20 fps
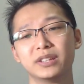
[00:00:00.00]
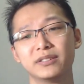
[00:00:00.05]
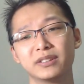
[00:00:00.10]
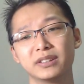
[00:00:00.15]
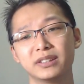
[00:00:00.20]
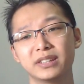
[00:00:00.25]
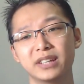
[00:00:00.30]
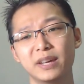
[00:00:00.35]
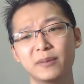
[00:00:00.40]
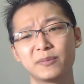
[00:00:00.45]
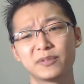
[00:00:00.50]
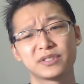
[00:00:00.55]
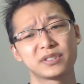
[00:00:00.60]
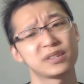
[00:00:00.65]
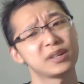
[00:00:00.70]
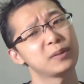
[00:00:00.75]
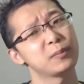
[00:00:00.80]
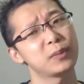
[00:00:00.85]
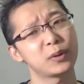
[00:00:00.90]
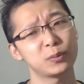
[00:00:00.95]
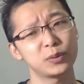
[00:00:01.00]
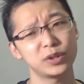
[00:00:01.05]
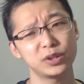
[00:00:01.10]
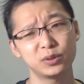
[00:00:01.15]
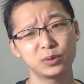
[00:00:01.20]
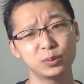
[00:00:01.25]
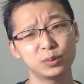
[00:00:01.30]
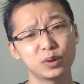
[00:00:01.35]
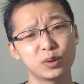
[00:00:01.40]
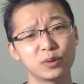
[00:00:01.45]
the depths, but we
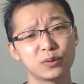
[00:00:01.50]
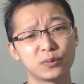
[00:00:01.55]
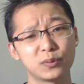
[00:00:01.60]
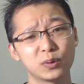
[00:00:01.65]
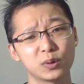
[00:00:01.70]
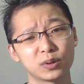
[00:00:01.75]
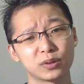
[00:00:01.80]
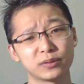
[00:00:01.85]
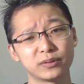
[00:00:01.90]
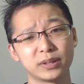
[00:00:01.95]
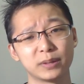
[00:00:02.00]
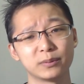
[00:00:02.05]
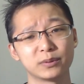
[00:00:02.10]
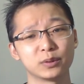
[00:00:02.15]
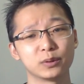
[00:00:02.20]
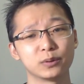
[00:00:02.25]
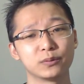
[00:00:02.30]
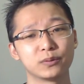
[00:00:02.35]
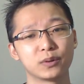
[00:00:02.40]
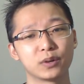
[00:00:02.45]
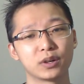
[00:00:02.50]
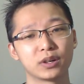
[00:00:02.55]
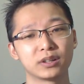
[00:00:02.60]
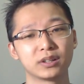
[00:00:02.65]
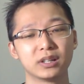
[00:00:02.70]
do know 4 of them so far.